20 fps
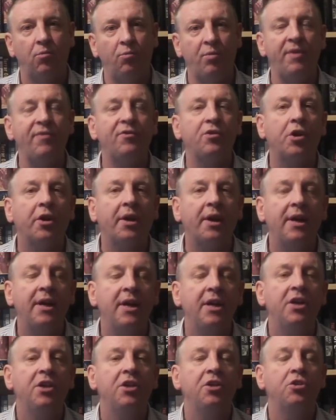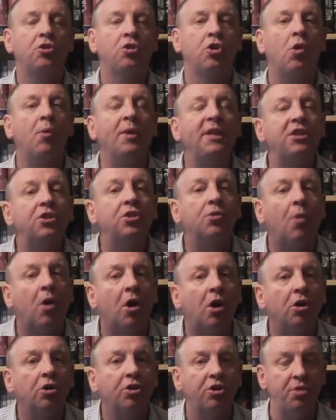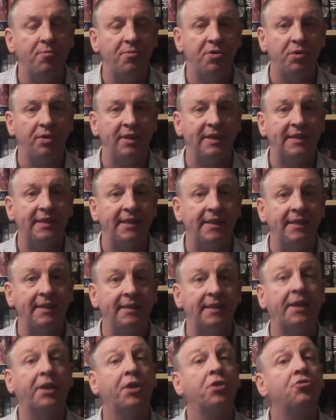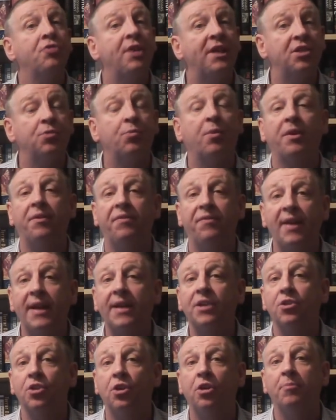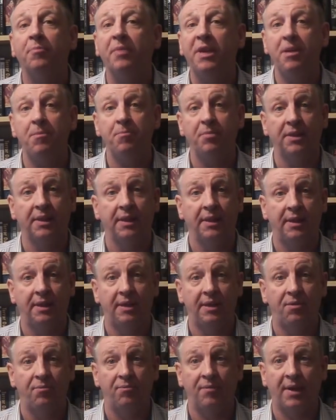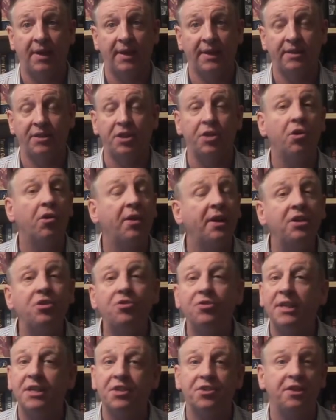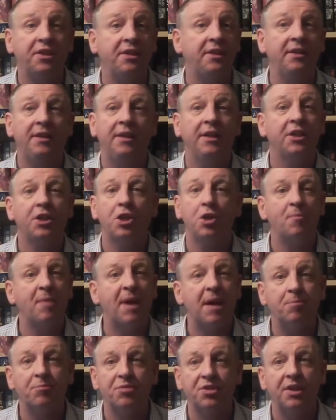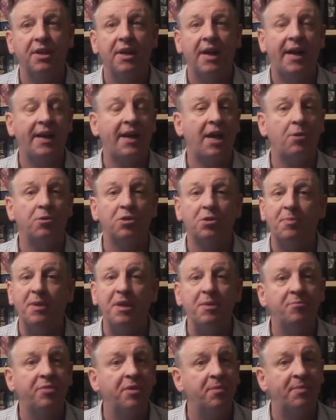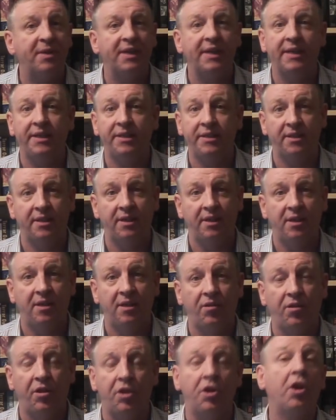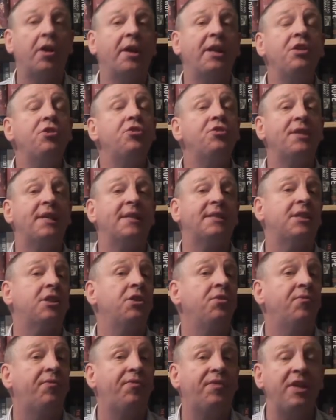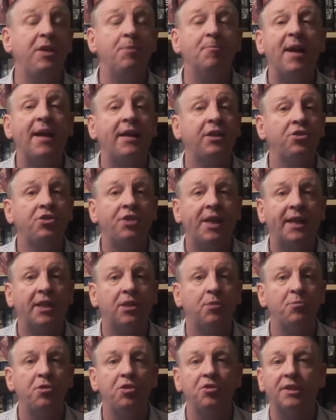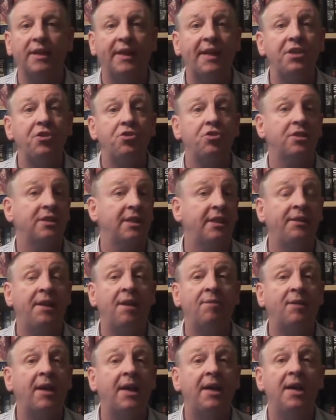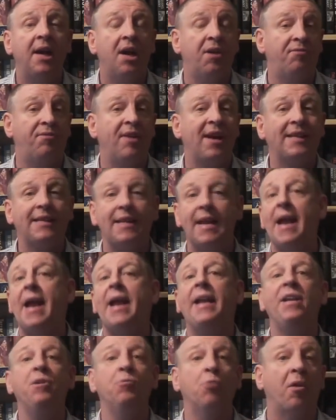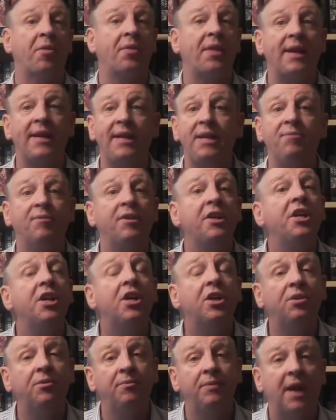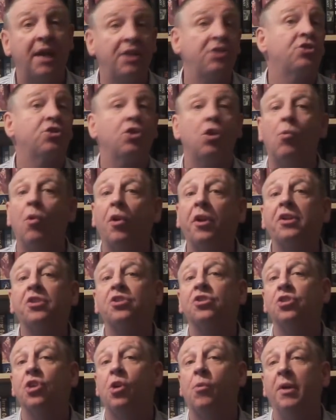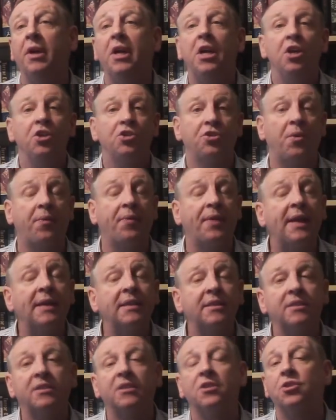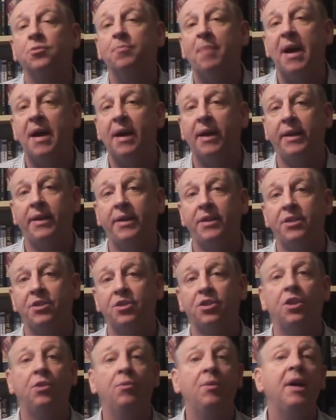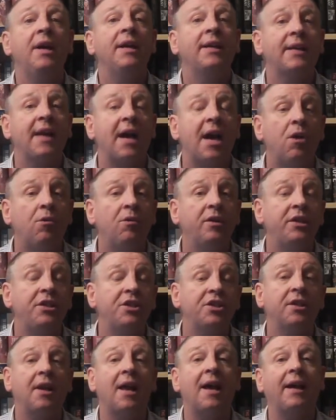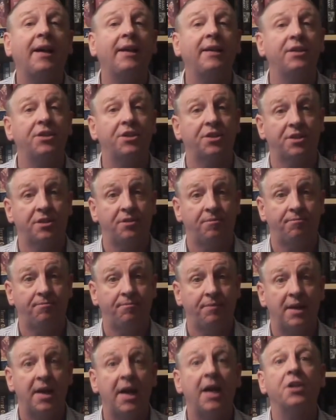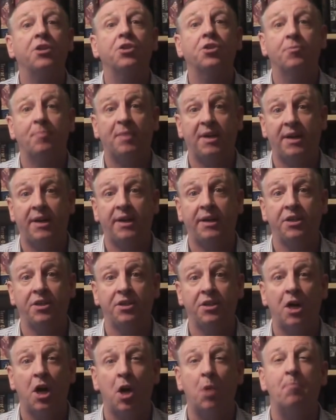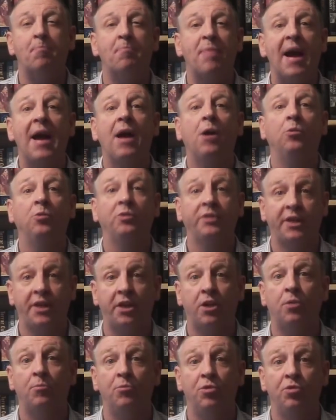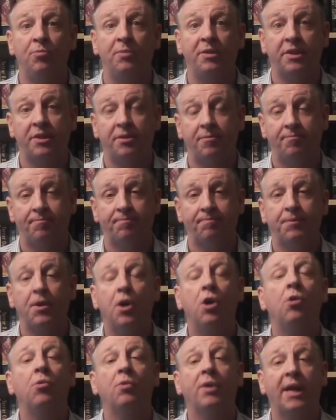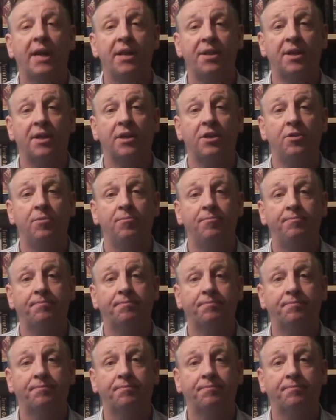We've got to go into our communities and address what affects our people, right? They're not interested in kebabs and how it's being prepared. They're not interested in female genital mutilation because it'll never affect anyone they even know, and so on and so on. So that's the spies. So cowards, liars, and spies abound in our movement. Okay, thank you.